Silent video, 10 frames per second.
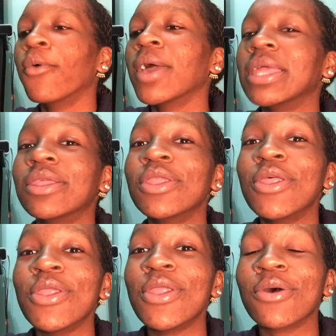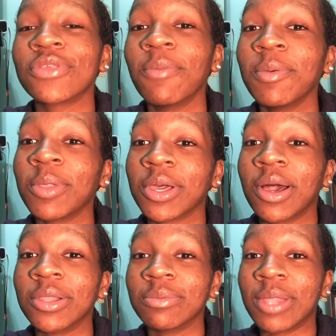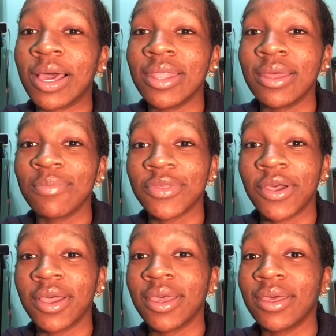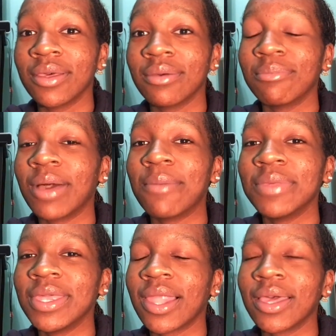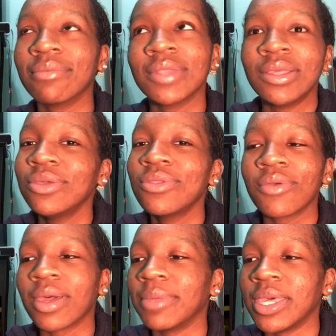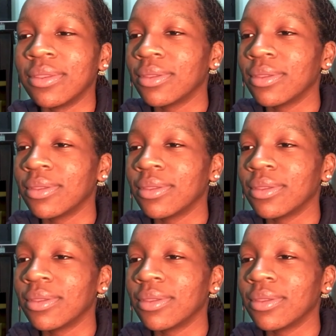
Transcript: Oh, wait, no. Some people are colorblind. I'm sorry. But I mean, like, you know what I mean.